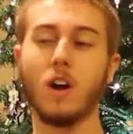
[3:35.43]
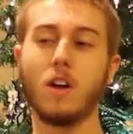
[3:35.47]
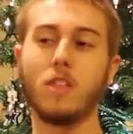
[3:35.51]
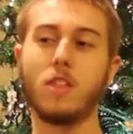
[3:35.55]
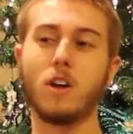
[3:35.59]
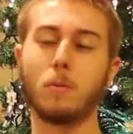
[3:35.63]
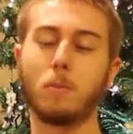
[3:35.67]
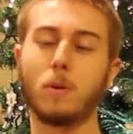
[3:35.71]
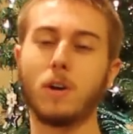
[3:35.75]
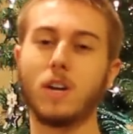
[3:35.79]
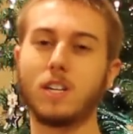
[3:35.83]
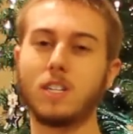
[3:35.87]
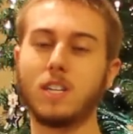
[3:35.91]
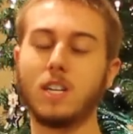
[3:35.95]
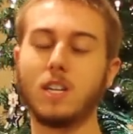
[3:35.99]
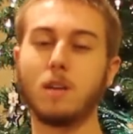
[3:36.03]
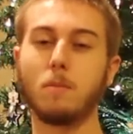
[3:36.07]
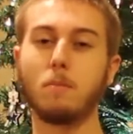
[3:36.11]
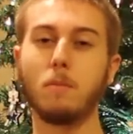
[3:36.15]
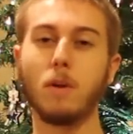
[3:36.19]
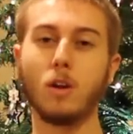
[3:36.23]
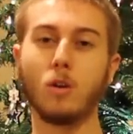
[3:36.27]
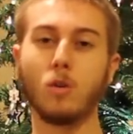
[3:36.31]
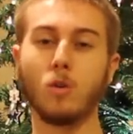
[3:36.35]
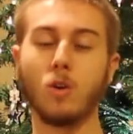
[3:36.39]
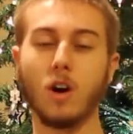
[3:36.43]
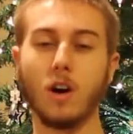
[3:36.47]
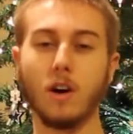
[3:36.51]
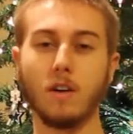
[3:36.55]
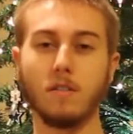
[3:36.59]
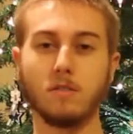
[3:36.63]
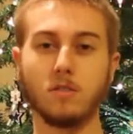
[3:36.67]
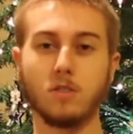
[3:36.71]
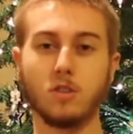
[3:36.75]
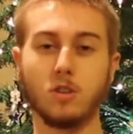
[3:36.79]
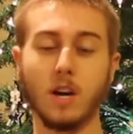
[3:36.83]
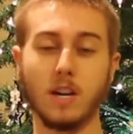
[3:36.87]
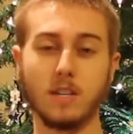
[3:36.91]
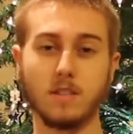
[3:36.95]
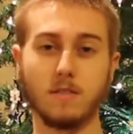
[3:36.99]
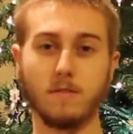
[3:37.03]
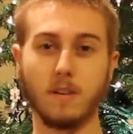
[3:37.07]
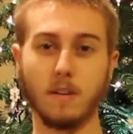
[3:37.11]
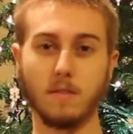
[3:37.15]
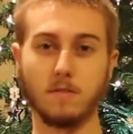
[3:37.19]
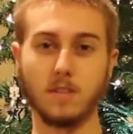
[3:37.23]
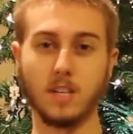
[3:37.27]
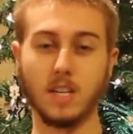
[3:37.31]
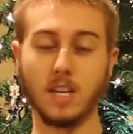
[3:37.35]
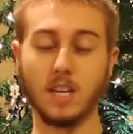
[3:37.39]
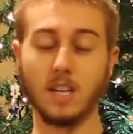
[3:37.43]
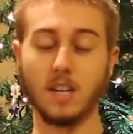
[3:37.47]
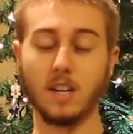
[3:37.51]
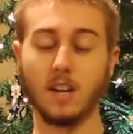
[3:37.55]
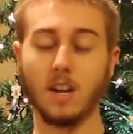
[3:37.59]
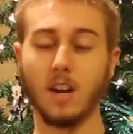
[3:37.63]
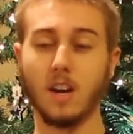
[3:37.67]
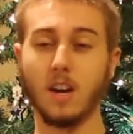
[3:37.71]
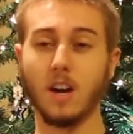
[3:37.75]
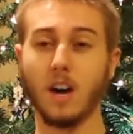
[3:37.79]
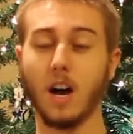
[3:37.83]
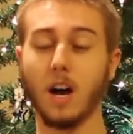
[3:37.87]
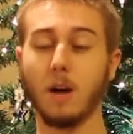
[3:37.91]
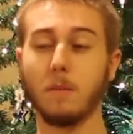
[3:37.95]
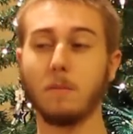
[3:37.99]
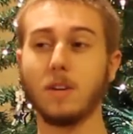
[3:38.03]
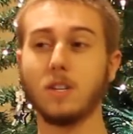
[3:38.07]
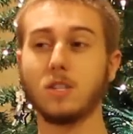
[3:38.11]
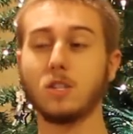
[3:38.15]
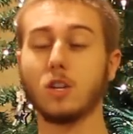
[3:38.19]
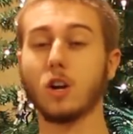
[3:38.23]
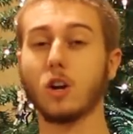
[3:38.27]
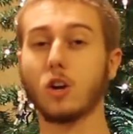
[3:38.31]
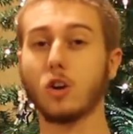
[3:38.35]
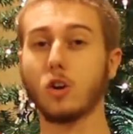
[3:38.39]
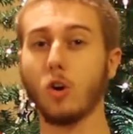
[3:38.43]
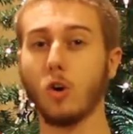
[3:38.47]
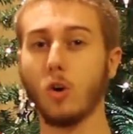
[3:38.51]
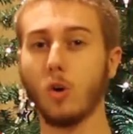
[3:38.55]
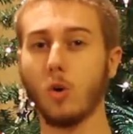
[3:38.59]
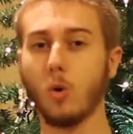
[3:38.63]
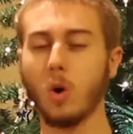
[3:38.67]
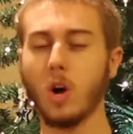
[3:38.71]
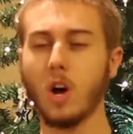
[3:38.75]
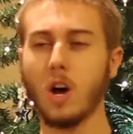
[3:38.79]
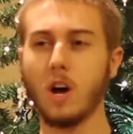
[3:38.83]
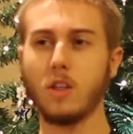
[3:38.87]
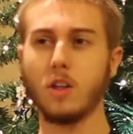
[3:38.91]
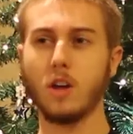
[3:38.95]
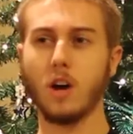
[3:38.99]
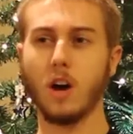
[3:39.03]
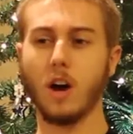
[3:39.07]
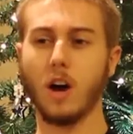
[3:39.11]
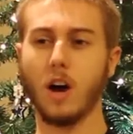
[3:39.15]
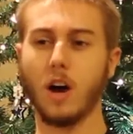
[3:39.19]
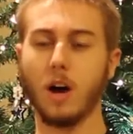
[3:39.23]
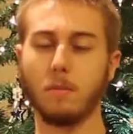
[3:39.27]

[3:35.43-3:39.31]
they're predicting the middle of 2015 is their goal. The